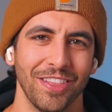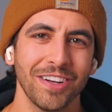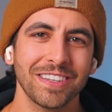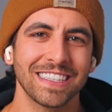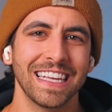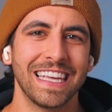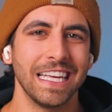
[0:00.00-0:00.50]

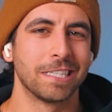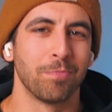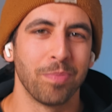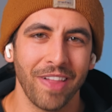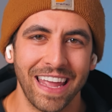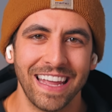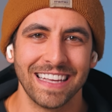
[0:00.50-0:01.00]
looks like he's
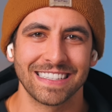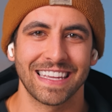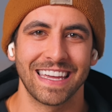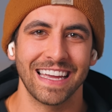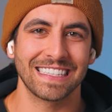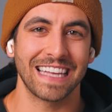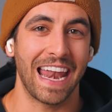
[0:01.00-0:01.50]
playing his
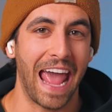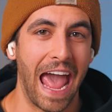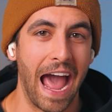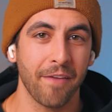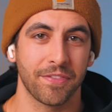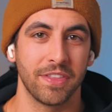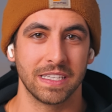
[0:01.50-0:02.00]
kicks at
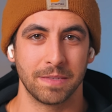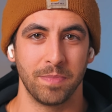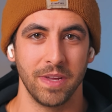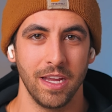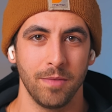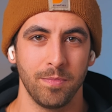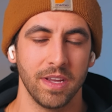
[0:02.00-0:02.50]
half the
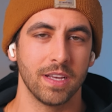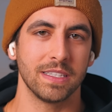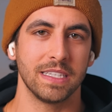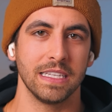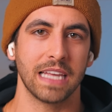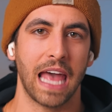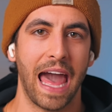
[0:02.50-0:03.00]
speed because
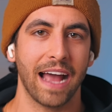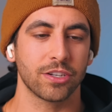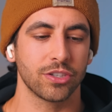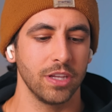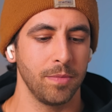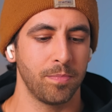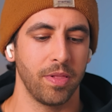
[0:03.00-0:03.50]
he's
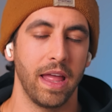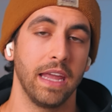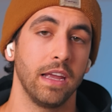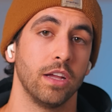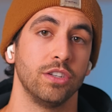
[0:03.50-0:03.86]
actually playing